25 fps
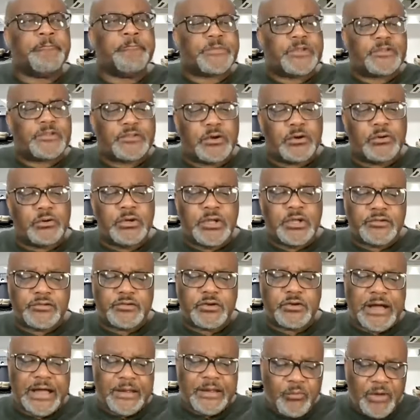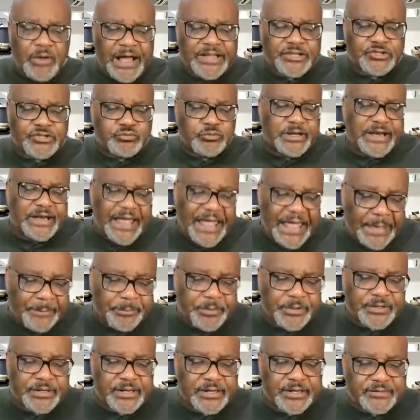So so I watched what
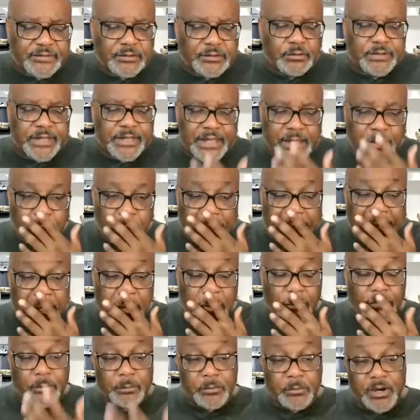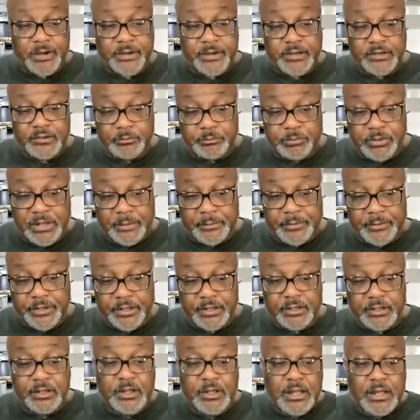happened I said, okay, wow, the market has
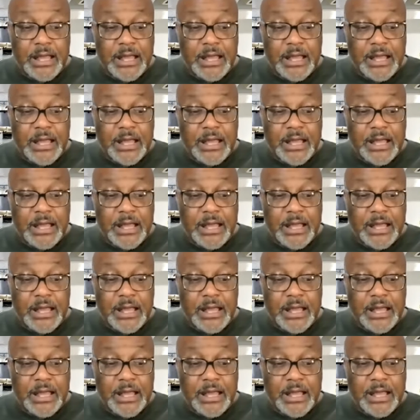plummeted.